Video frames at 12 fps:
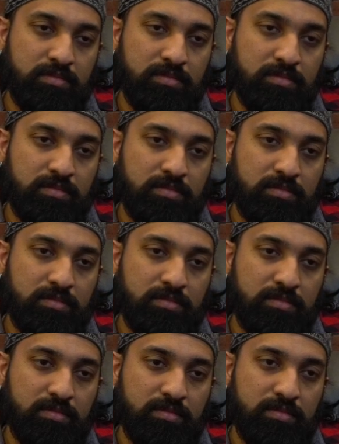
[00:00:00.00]

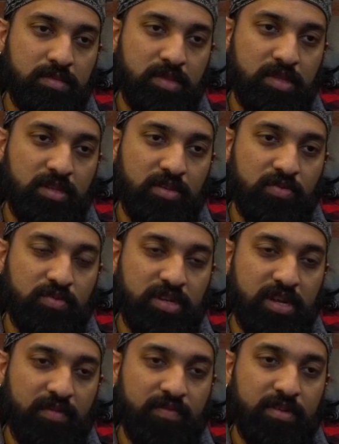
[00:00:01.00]

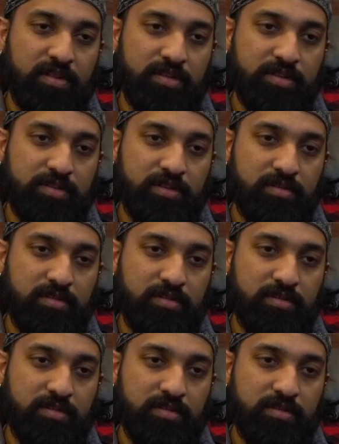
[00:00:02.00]
(not speaking)